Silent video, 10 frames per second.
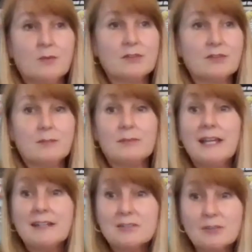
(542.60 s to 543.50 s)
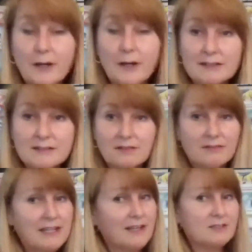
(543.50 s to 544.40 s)
or some lentil pasta. The
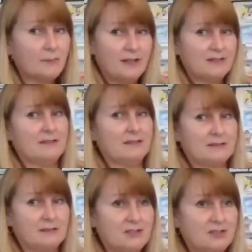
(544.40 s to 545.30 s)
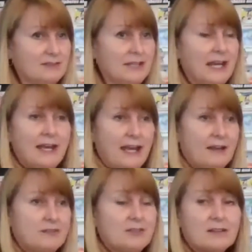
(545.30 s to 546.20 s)
red lentil pasta is delicious.
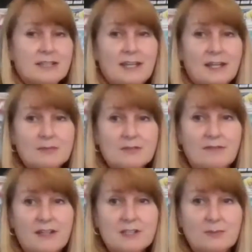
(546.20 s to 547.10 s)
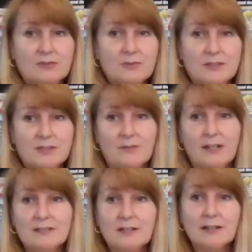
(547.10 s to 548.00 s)
Uh, sauteing up some vegetables with some
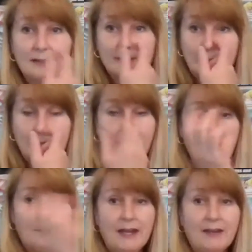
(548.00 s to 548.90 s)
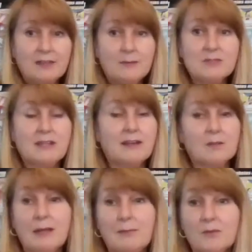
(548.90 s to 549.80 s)
red sauce, uh, having them together
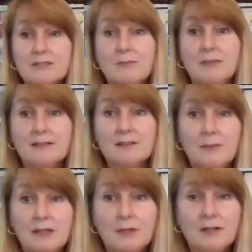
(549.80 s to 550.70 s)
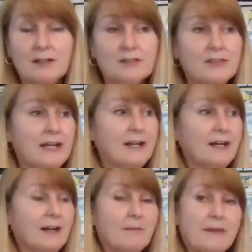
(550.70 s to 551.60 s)
maybe with some meatless meatballs.
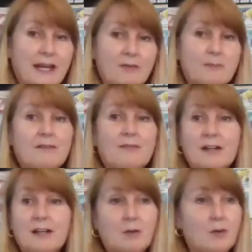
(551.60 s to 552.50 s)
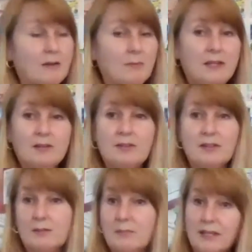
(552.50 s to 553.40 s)
Um, that would be a very quick meal.
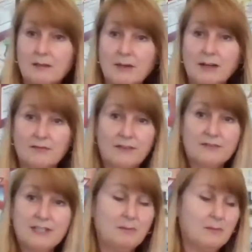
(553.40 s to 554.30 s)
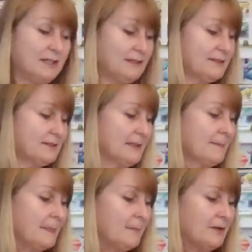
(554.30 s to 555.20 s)
You could make in about 15 minutes,
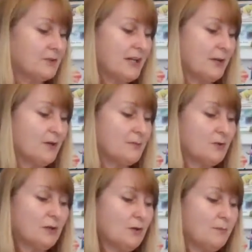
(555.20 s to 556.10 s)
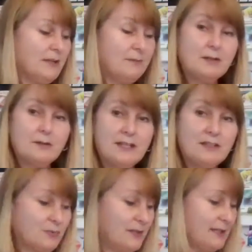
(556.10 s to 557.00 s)
but try one more homemade meal
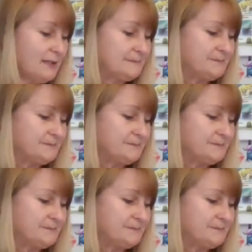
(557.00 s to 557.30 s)
each week